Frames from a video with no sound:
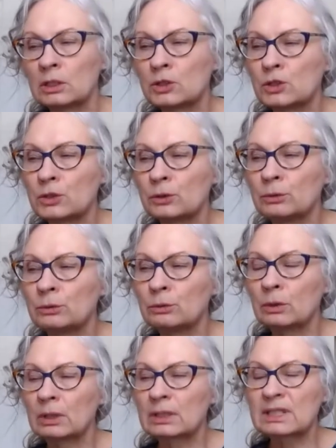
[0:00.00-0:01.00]

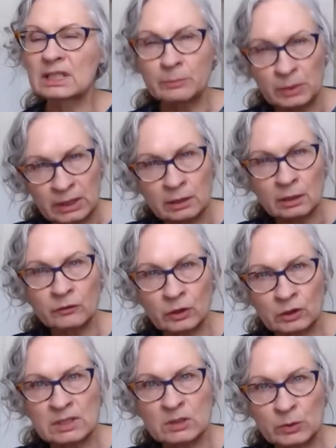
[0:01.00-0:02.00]
to speak of
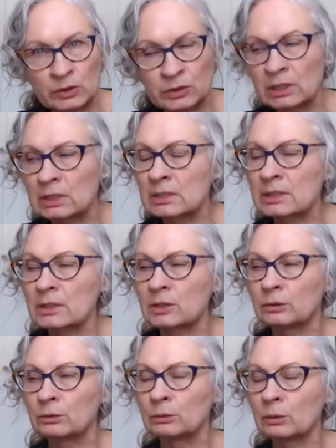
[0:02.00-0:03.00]
our experience,
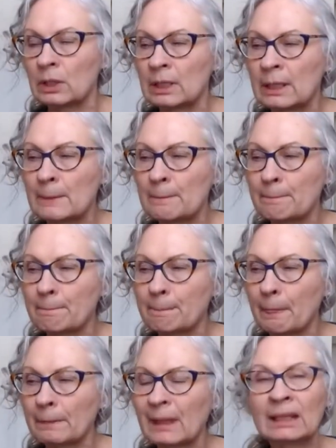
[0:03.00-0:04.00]
to
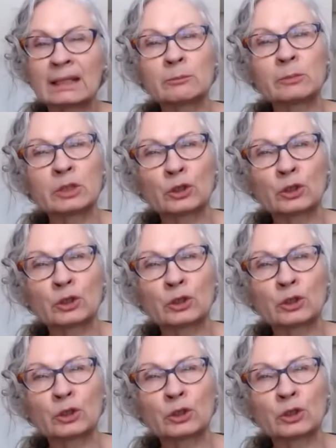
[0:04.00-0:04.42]
let it be